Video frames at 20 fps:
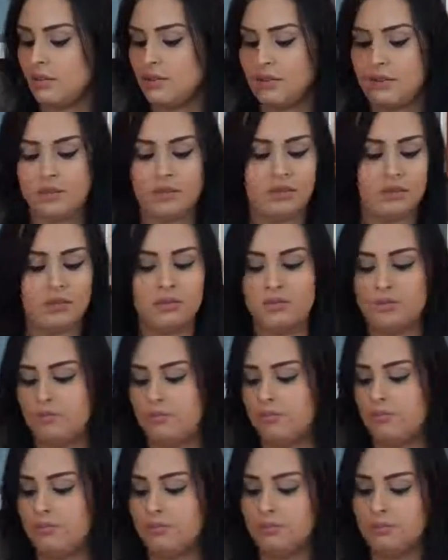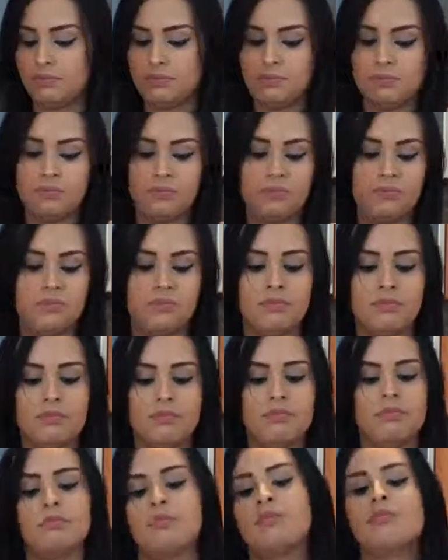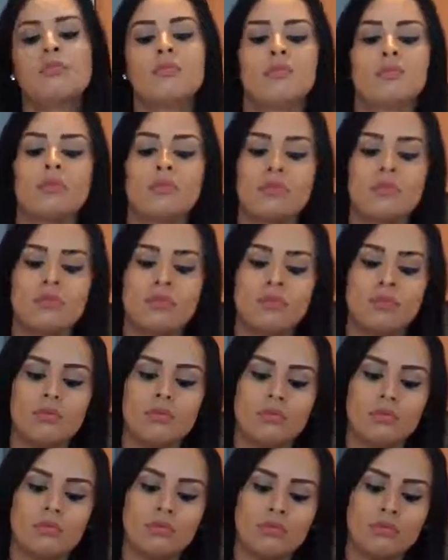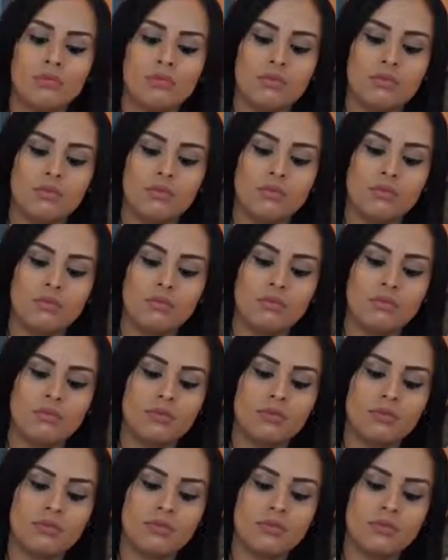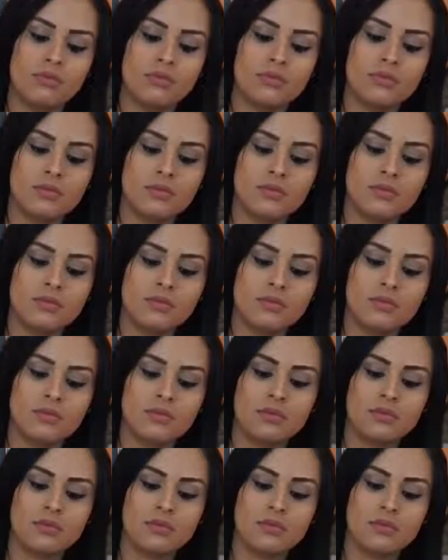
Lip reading: Nothing is said.